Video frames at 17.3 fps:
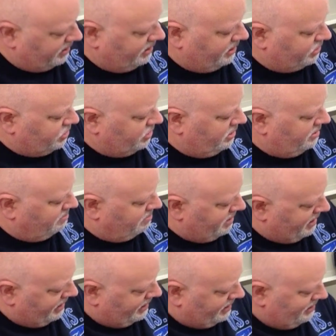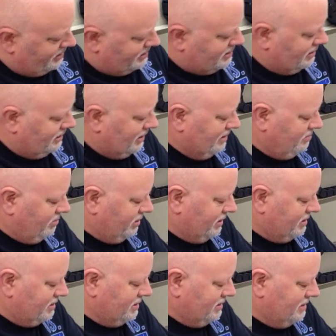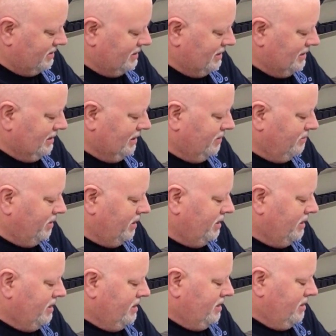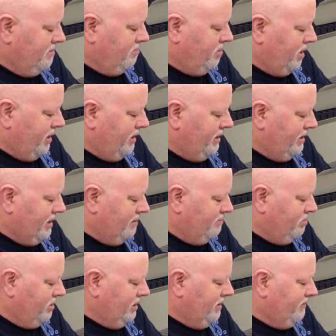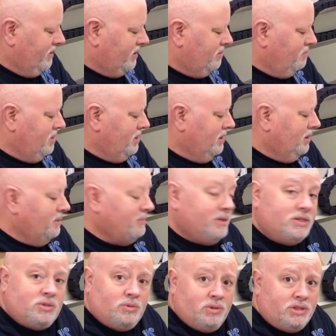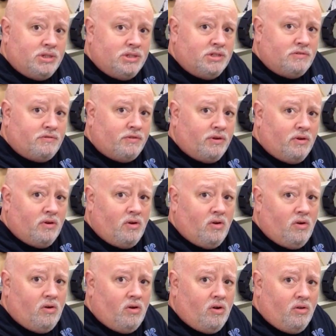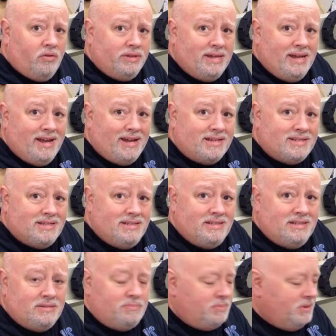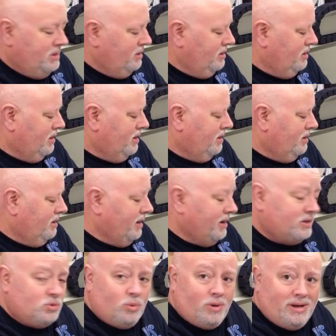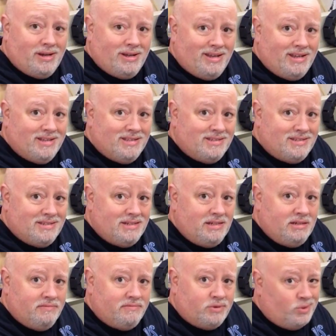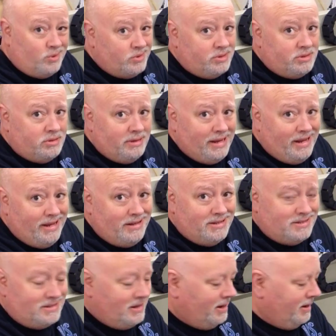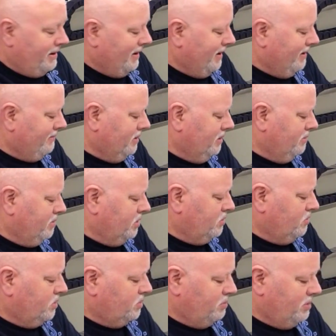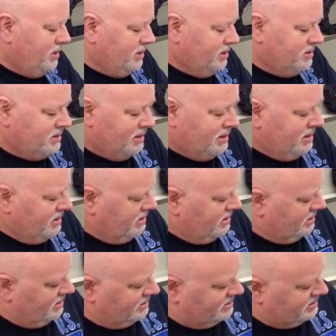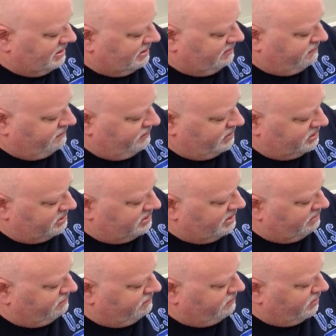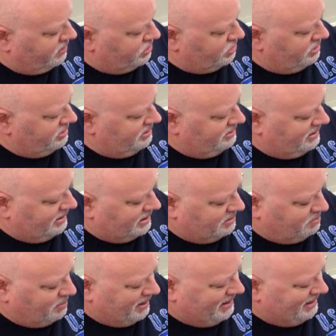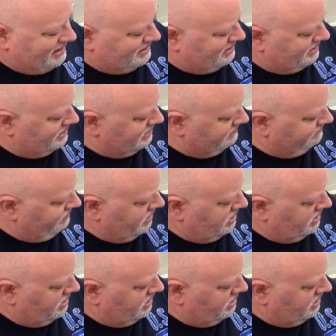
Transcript: connection on the back, and it's labeled as a Z limit, but I believe it to be the limit switches for all the axes, being X, Y, and Z. Of course, A does not have a limit switch because it does not function in that capacity.